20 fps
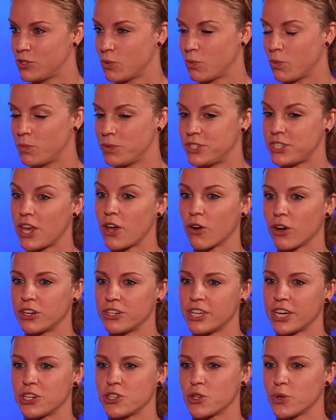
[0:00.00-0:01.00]
So when we say
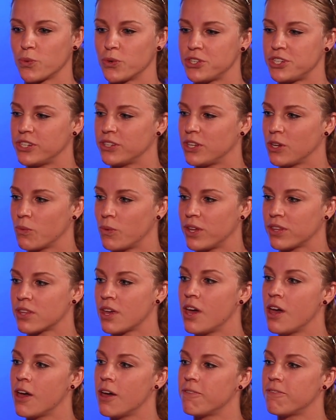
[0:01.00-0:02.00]
architecture, we're dealing with
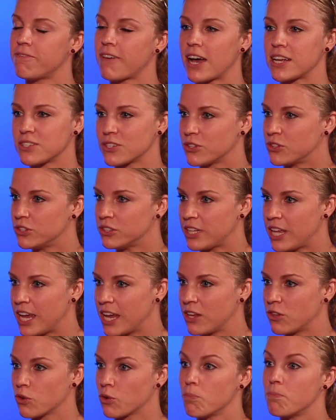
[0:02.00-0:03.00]
fascicle
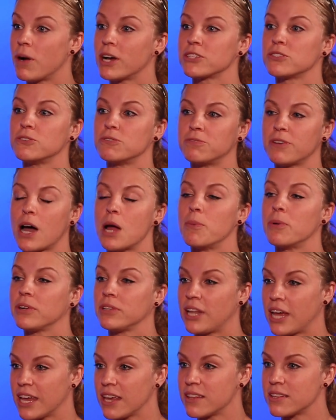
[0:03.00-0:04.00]
length or muscle fiber
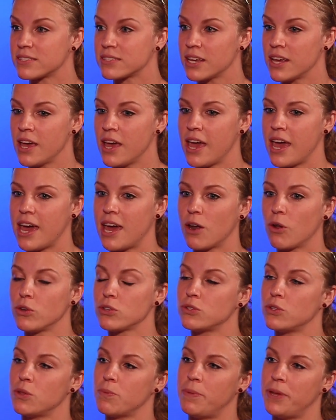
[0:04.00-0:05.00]
lengths, and
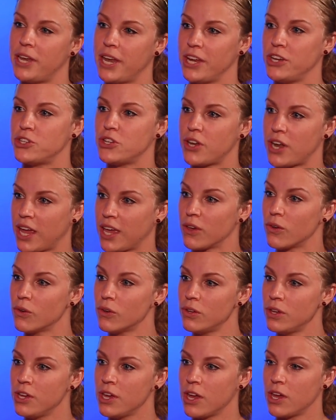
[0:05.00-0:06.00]
also the pennation
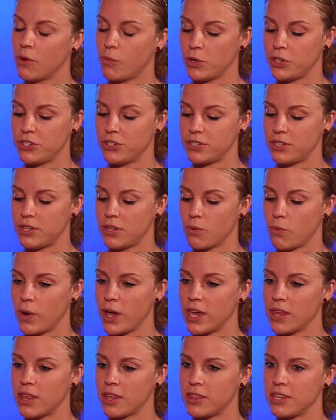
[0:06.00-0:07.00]
angle, which is the
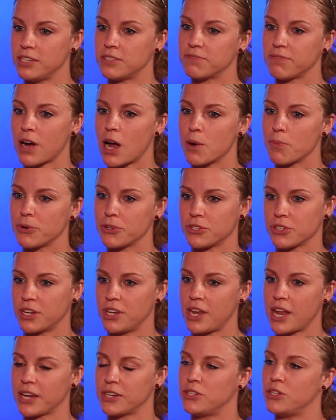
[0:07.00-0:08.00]
way that these fibers
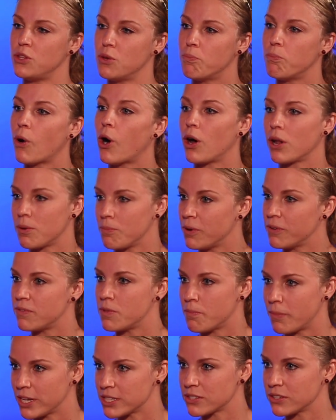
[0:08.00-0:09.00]
connect to the bottom of
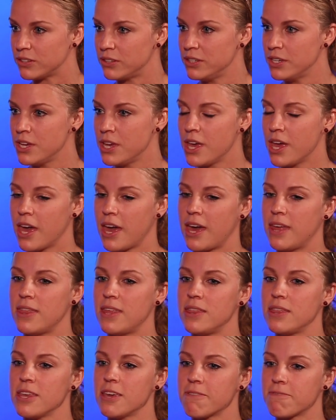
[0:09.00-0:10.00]
the muscle, and
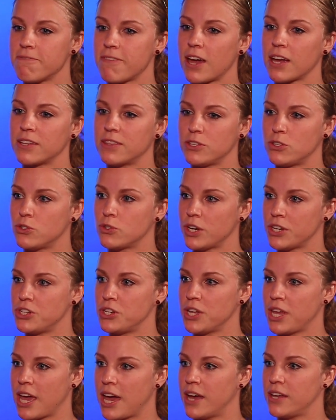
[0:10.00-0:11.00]
then the effect that
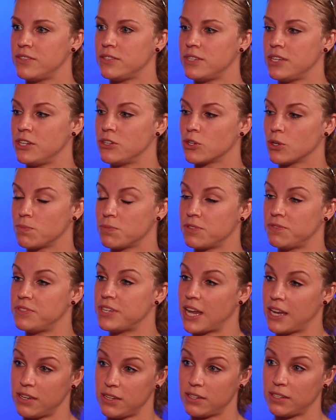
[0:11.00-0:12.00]
stretching has in terms of
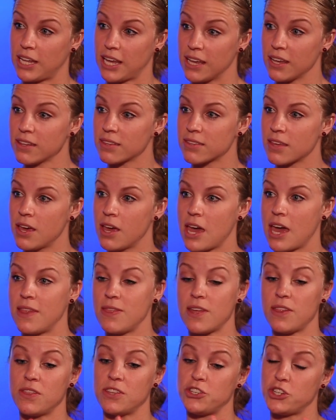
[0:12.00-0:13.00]
tendon length,
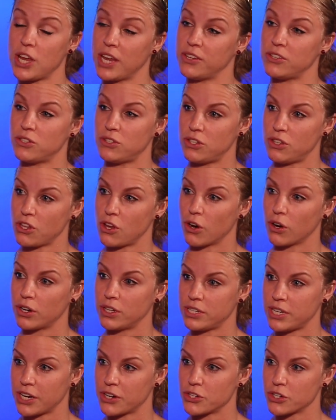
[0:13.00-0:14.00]
and then the changes in the
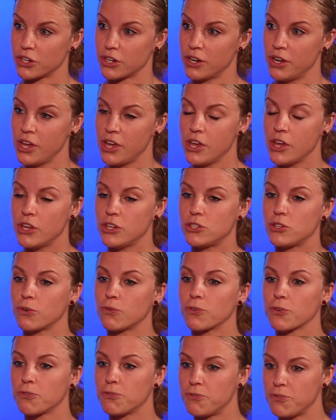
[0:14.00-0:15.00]
architecture. So
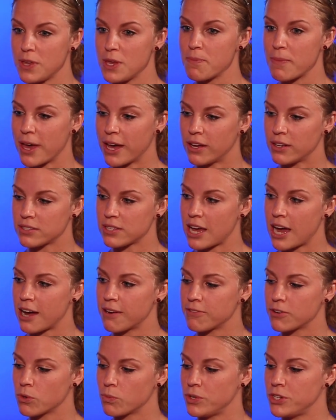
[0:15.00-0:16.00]
for females,
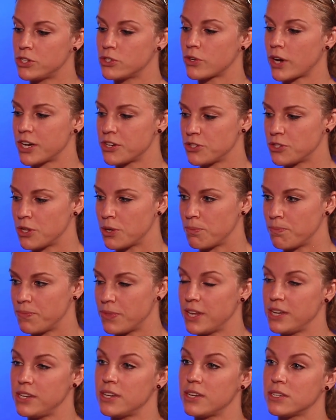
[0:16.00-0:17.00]
after we stretched
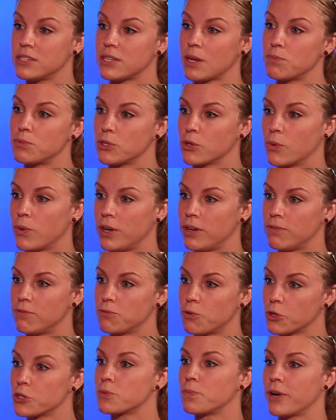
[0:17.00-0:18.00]
them, they did a subsequent
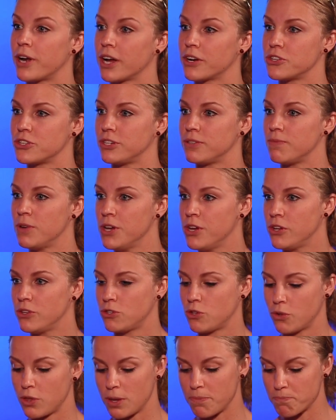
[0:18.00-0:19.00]
force production.
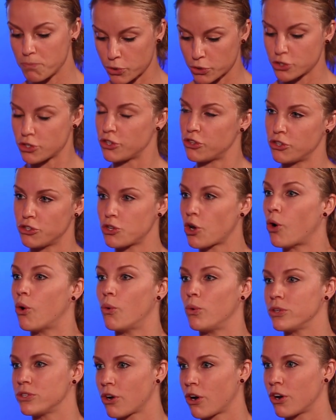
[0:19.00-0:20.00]
So they pushed on their
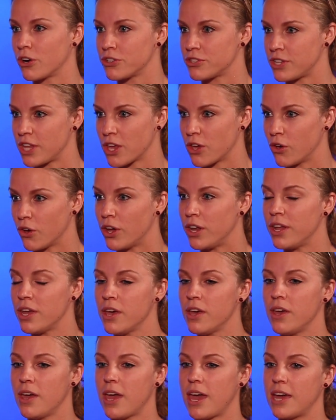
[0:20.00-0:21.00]
toe as hard as they could,
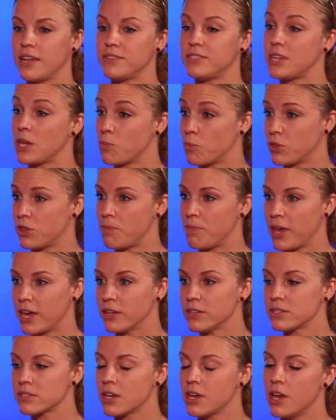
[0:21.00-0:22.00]
and same with the
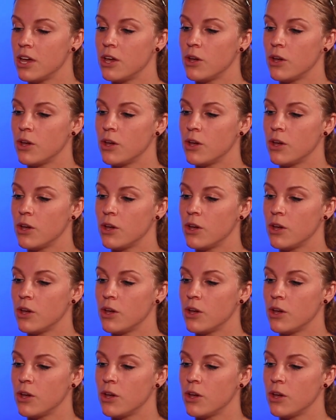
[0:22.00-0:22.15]
males.